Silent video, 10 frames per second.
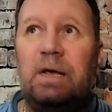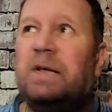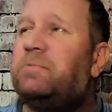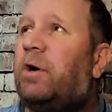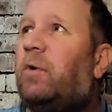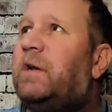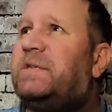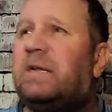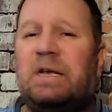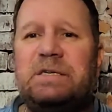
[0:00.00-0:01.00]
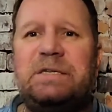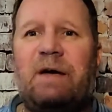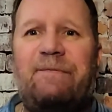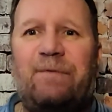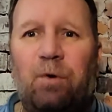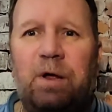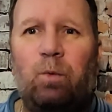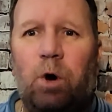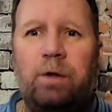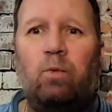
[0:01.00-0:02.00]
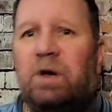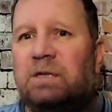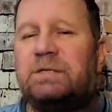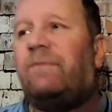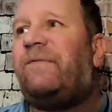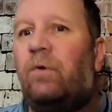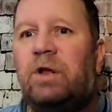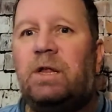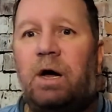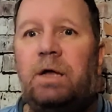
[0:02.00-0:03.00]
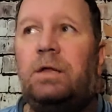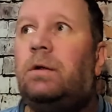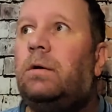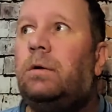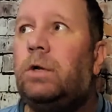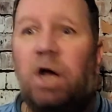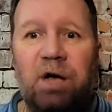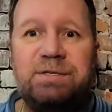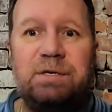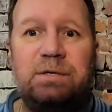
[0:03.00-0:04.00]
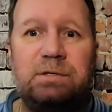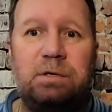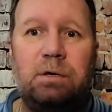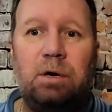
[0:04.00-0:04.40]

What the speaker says: What is it? Is it now 31 wins and 39 losses?